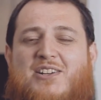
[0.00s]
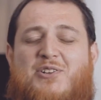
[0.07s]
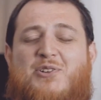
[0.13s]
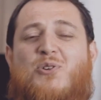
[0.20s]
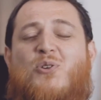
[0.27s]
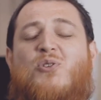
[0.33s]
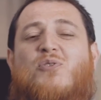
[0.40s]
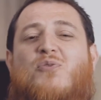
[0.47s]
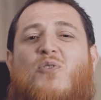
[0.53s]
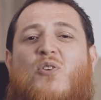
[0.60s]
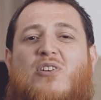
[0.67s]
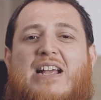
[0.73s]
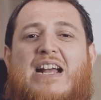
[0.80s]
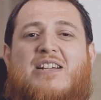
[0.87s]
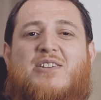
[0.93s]
don't
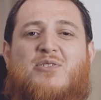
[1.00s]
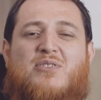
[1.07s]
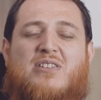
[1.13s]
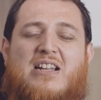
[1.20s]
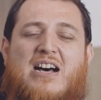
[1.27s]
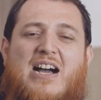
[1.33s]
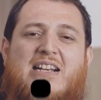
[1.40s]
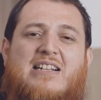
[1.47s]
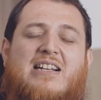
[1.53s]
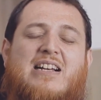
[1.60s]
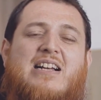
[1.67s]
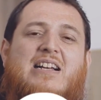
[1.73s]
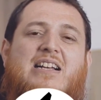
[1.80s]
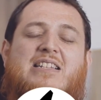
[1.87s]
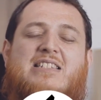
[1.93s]
forget to like,
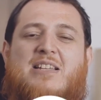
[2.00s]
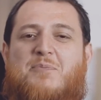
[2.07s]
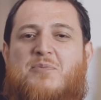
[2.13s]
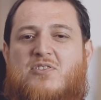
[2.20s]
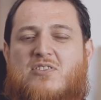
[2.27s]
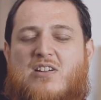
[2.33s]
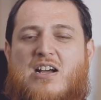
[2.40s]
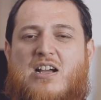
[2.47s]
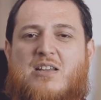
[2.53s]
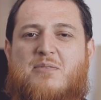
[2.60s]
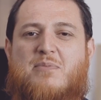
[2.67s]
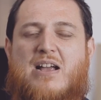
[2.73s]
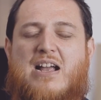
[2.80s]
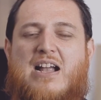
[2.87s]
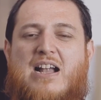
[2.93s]

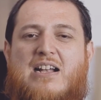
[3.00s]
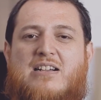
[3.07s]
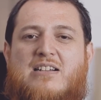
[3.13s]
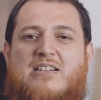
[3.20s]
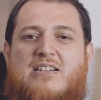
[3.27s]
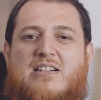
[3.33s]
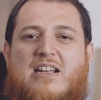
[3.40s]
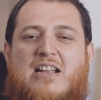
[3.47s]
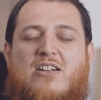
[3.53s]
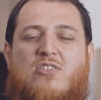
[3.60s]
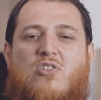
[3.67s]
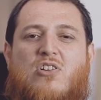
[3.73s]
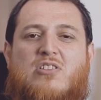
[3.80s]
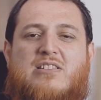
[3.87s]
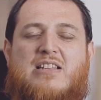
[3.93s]
subscribe and uh, click
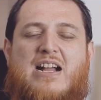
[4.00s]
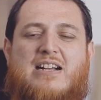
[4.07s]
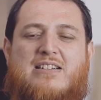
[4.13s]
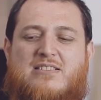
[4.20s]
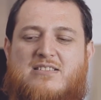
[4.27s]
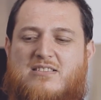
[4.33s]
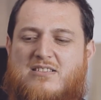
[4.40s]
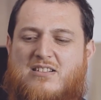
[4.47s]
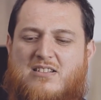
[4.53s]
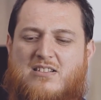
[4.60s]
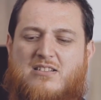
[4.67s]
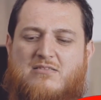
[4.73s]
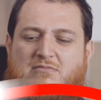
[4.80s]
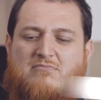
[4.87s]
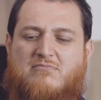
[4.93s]
on that
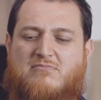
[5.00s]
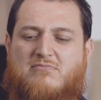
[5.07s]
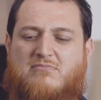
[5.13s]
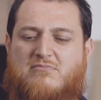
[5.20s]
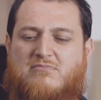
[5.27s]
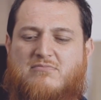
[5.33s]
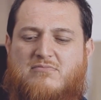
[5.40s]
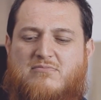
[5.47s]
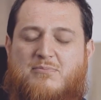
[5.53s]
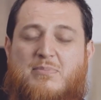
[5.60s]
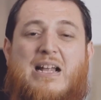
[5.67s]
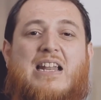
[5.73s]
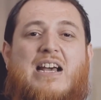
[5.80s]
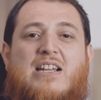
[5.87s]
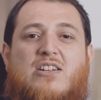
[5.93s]
um,
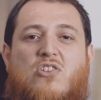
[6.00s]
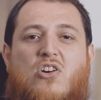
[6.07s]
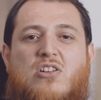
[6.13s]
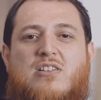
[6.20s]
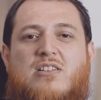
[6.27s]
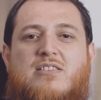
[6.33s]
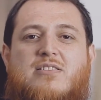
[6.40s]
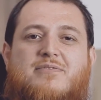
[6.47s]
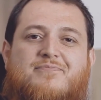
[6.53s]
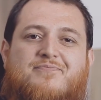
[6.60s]
bell icon.